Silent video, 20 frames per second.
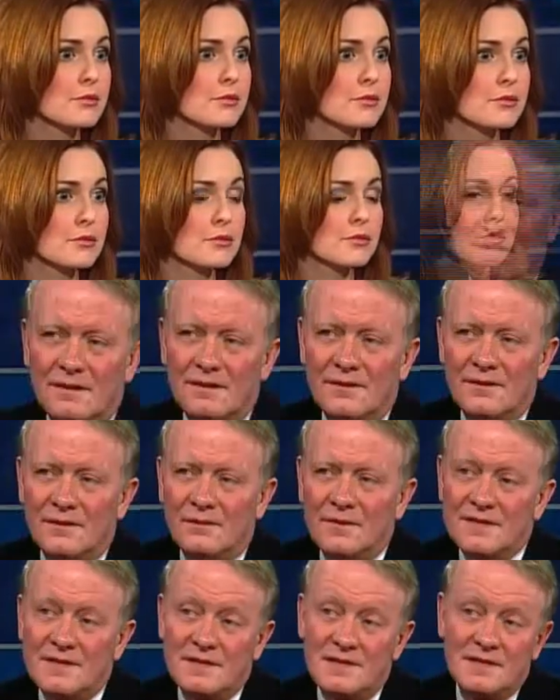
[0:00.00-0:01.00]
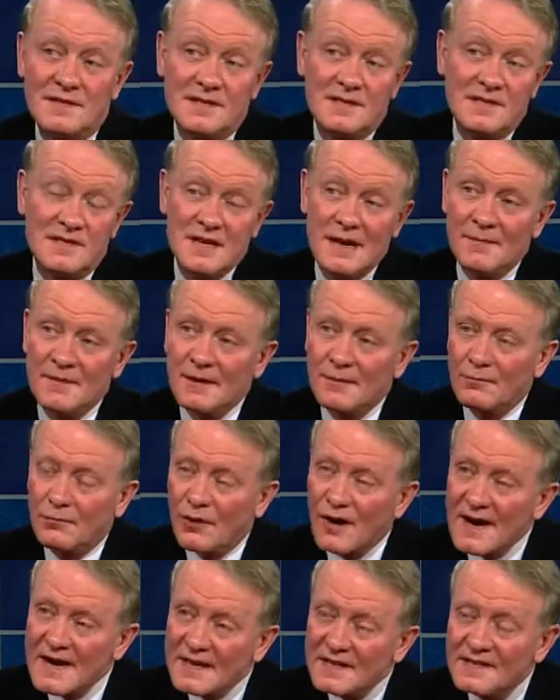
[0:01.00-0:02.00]
There was a systemic
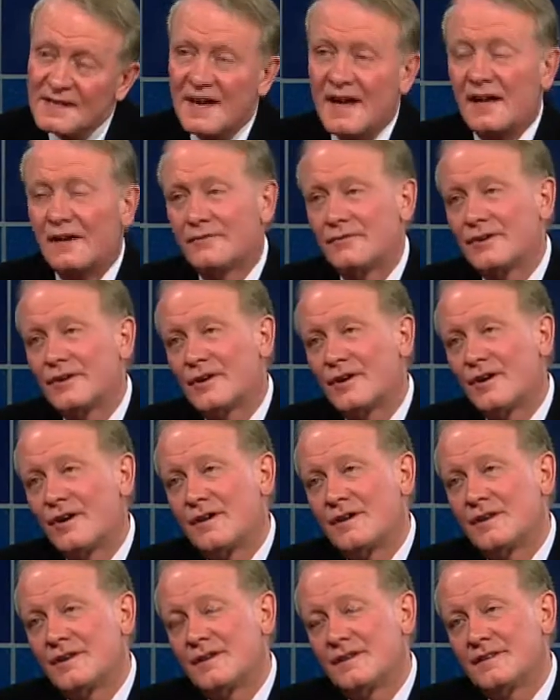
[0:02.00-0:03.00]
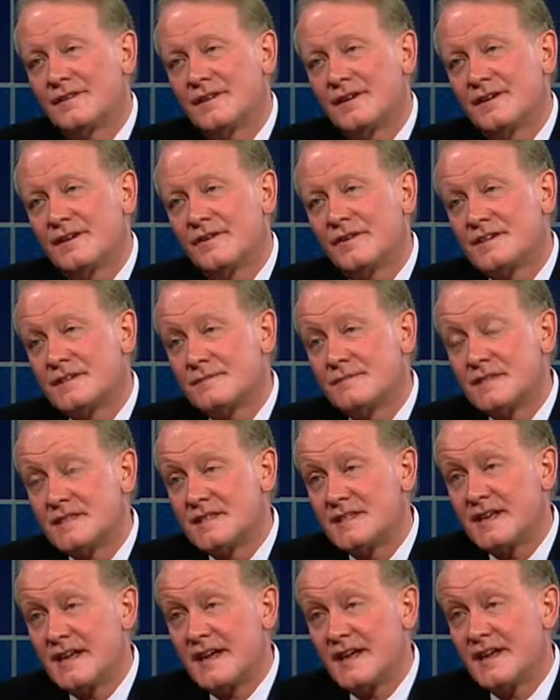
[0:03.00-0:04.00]
breakdown regarding the
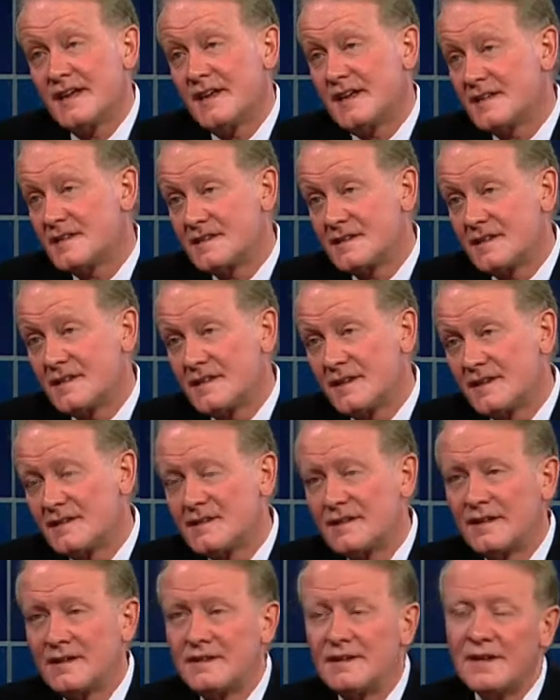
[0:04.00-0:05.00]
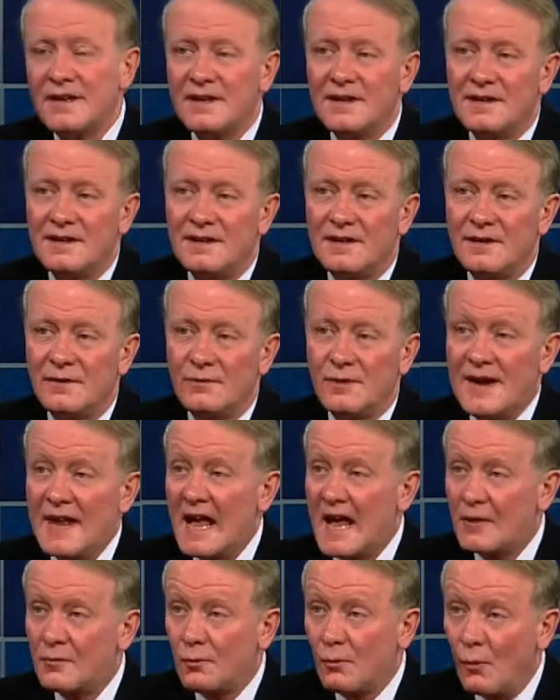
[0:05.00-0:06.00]
Christmas Day incident, and we
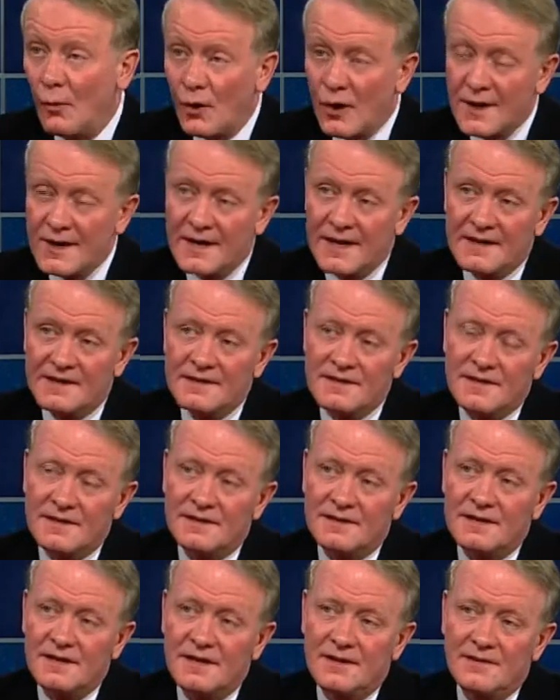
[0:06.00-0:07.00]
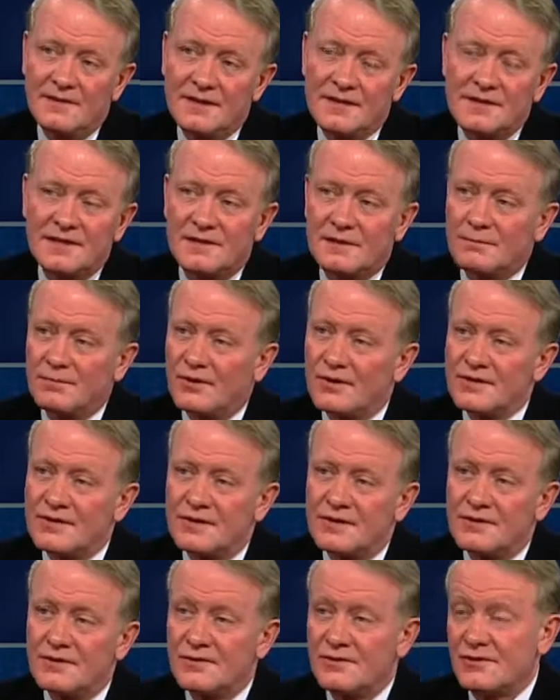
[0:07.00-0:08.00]
had warnings, and this is a
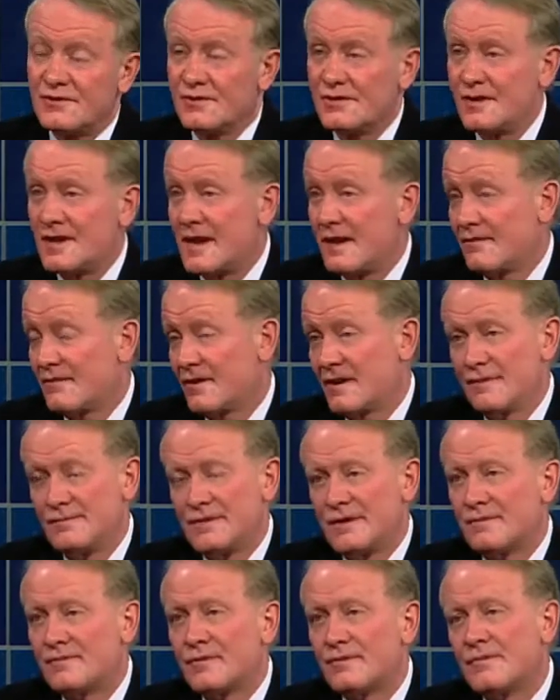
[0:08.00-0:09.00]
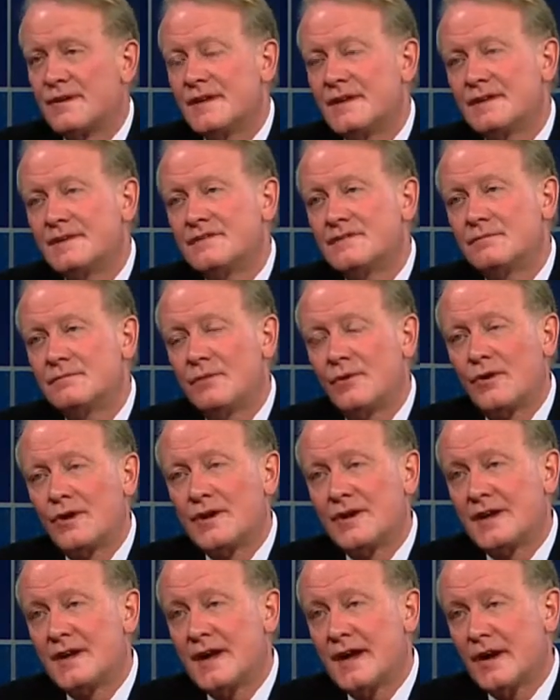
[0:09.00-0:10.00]
person who should never have been permitted to
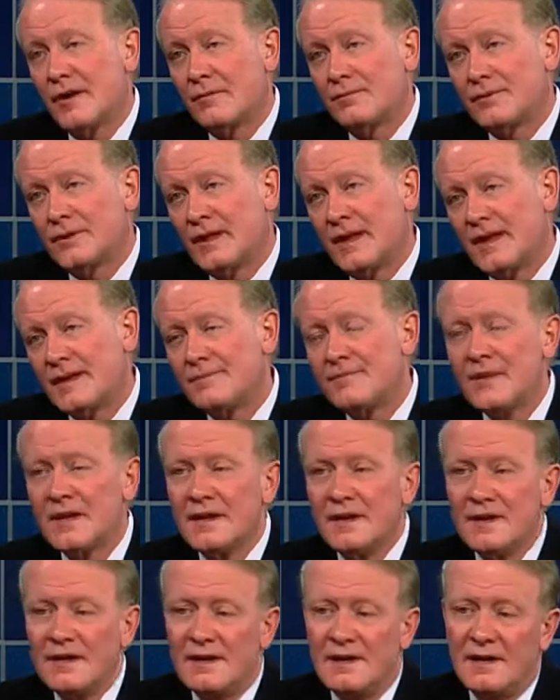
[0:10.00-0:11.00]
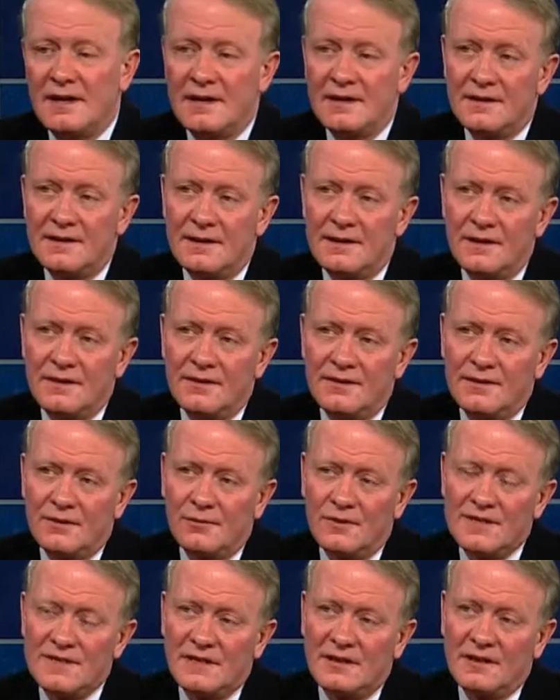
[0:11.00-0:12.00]
board an airplane. And
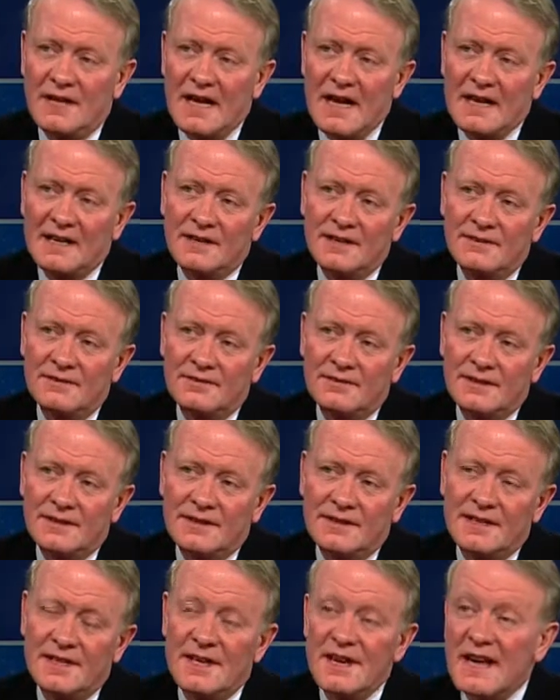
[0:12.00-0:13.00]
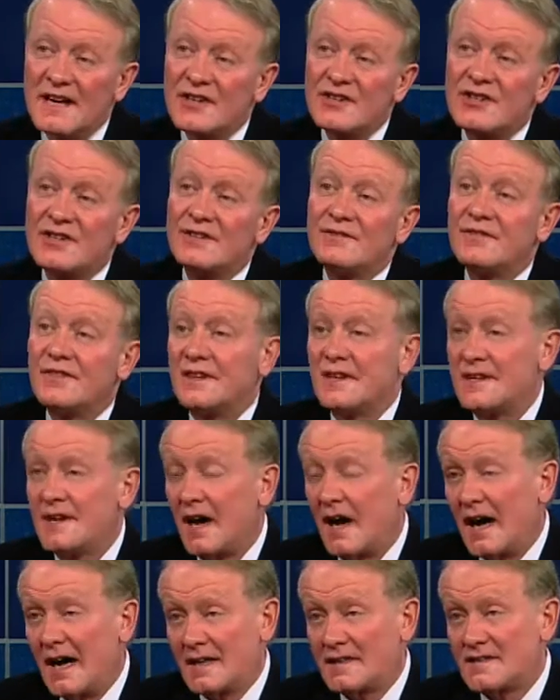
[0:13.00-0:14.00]
there was a lack of a connection of the
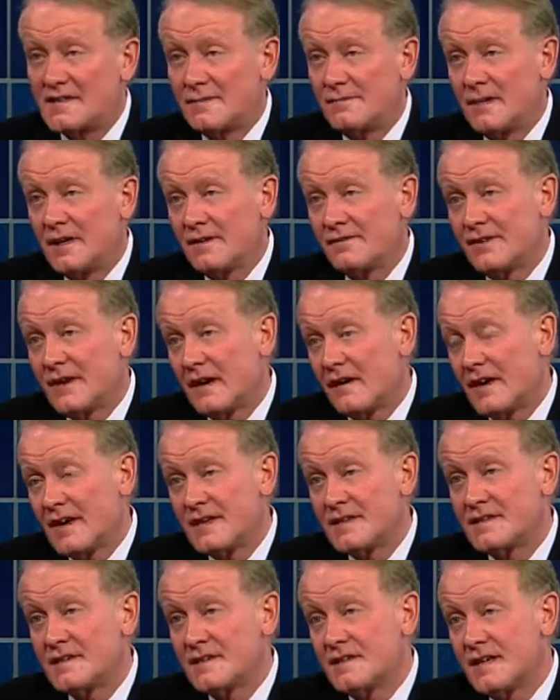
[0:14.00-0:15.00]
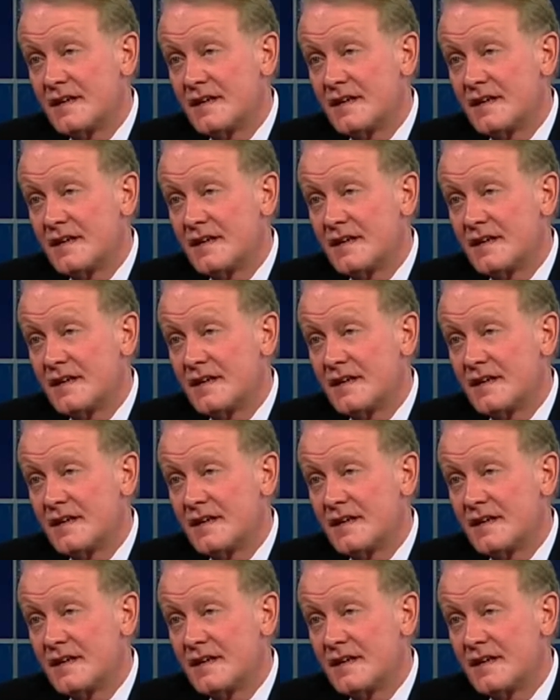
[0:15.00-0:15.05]
dots among various